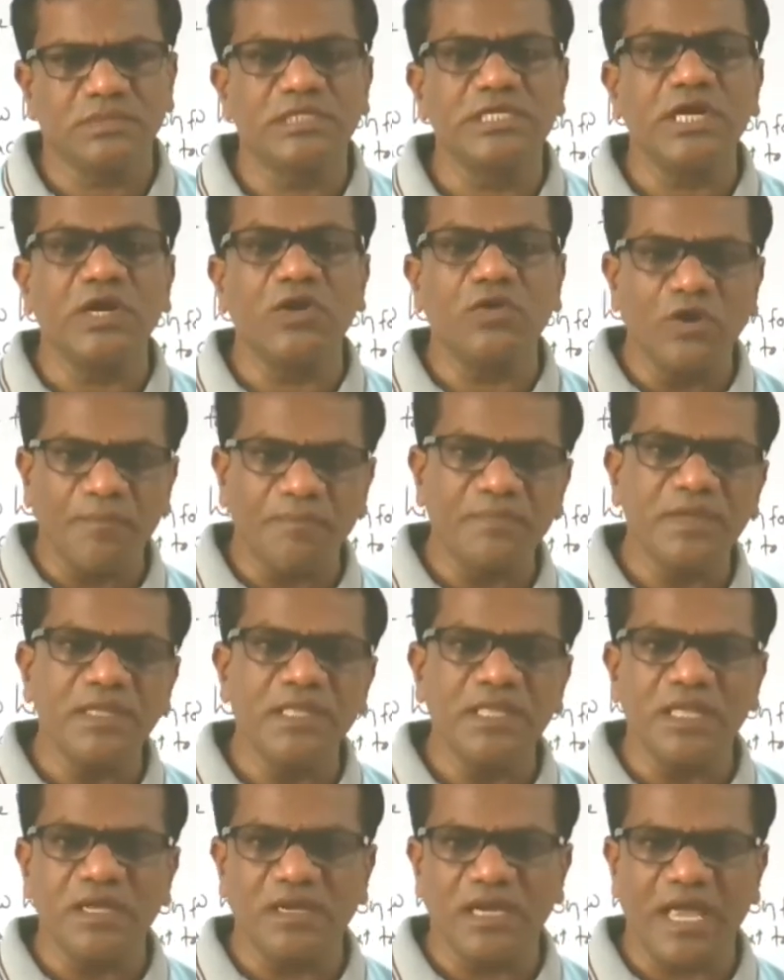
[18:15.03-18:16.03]
developed
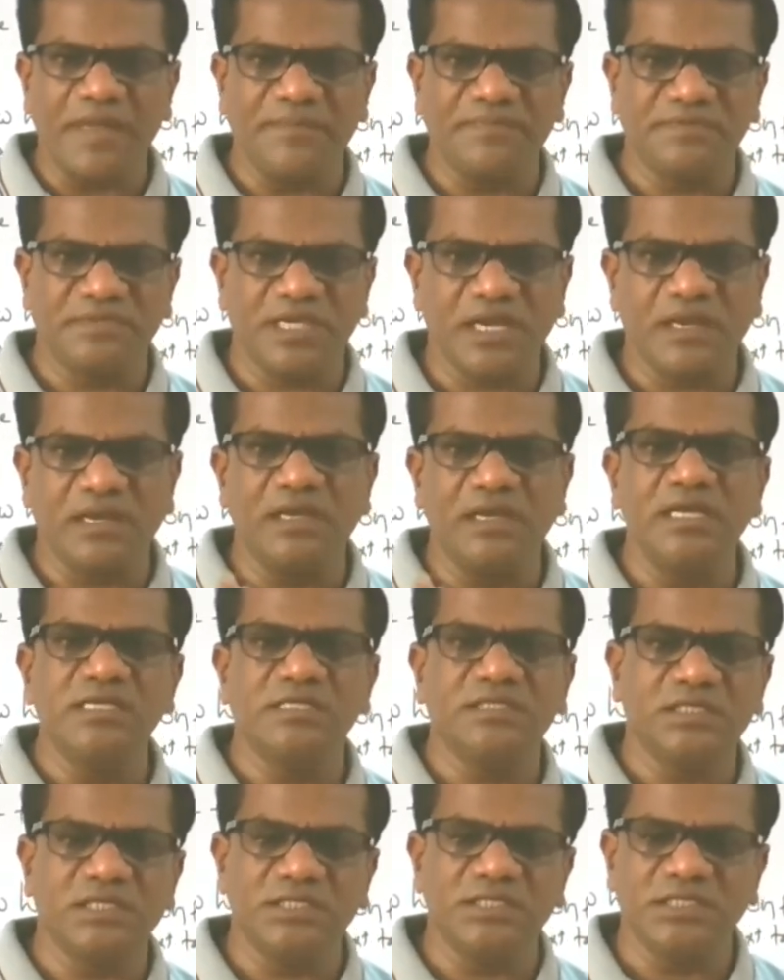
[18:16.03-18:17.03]
their life cycle
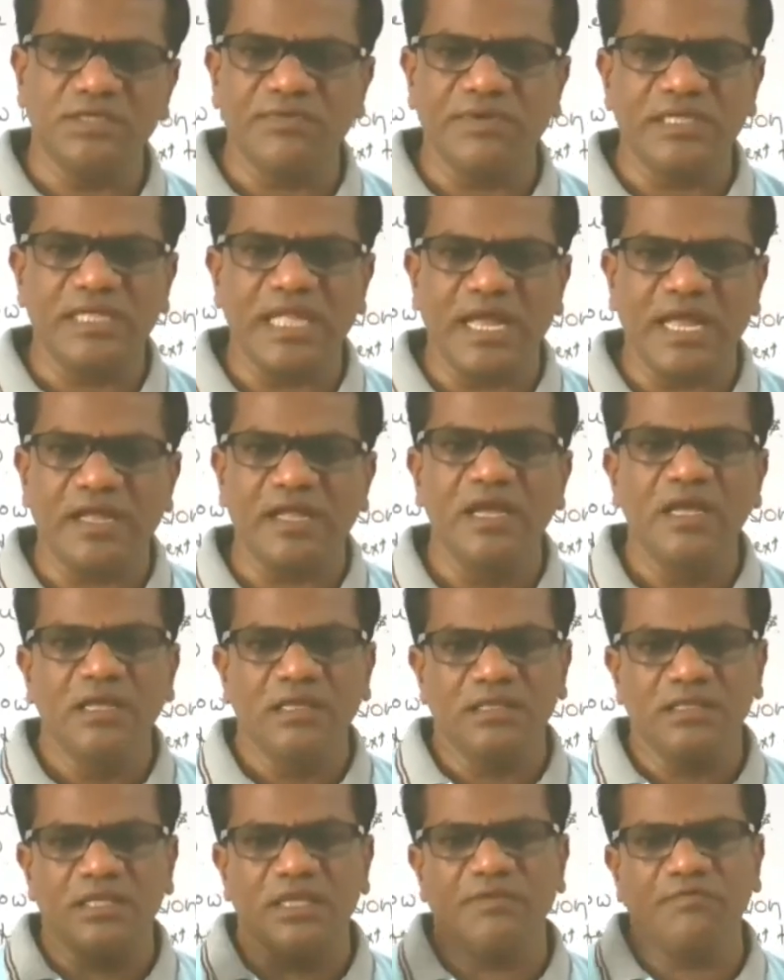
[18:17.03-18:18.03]
in such a way
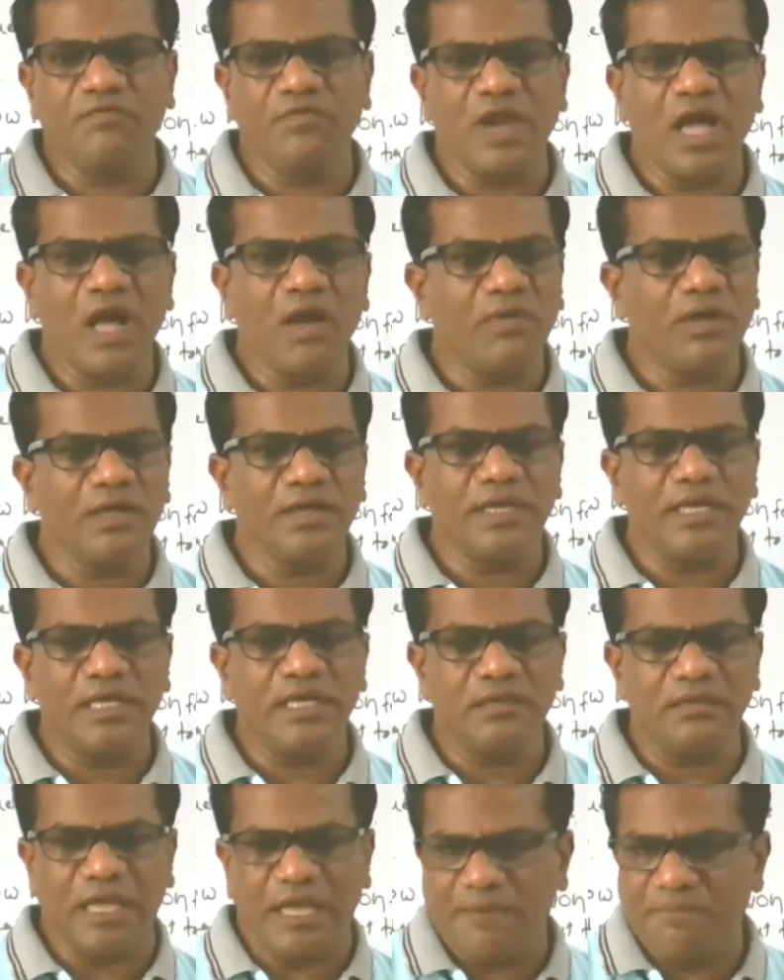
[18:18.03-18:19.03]
that they flower
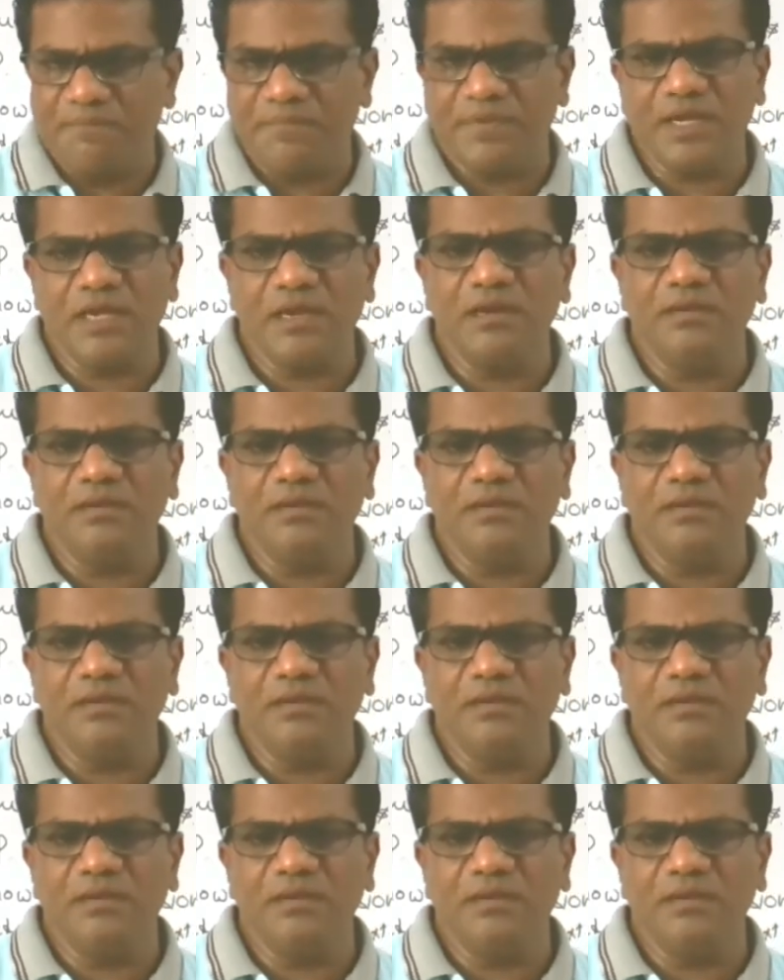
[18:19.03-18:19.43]
in April,